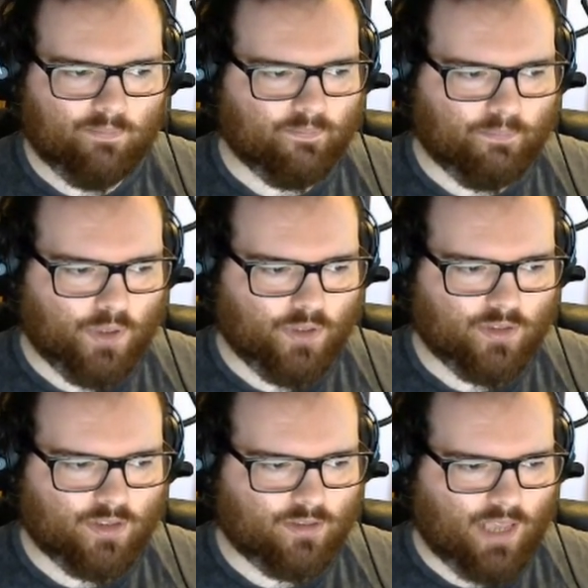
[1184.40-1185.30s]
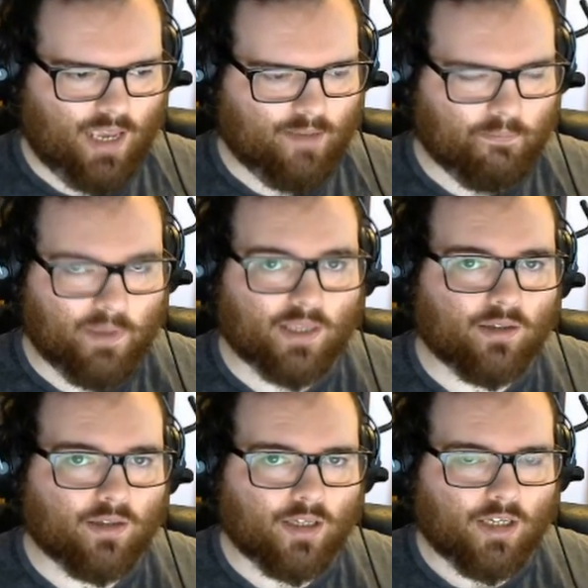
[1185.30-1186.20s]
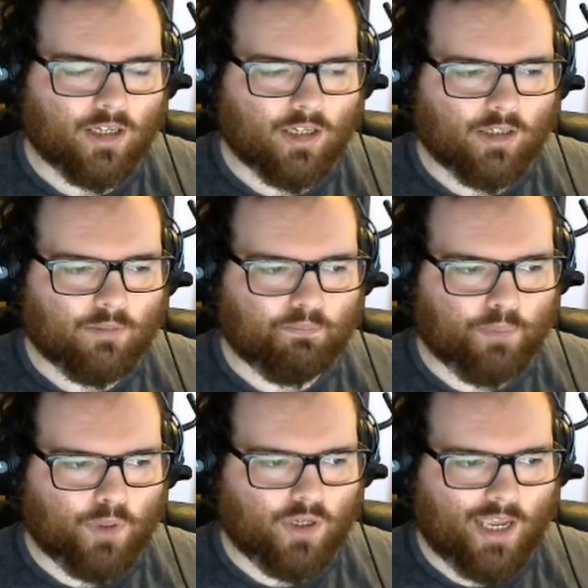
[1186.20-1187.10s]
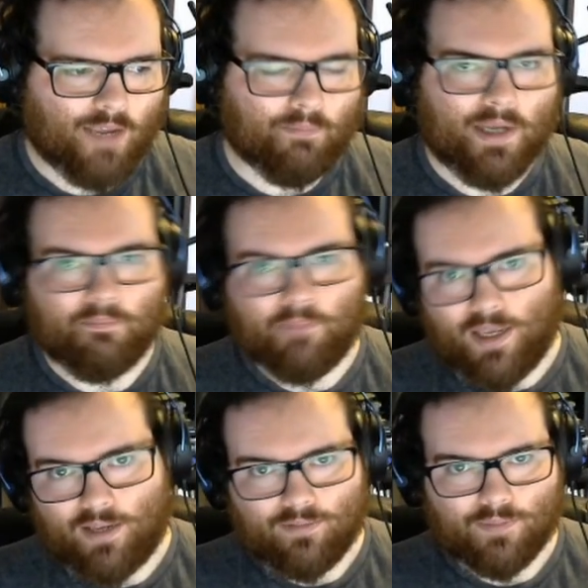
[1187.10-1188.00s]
points A and B. But it might be,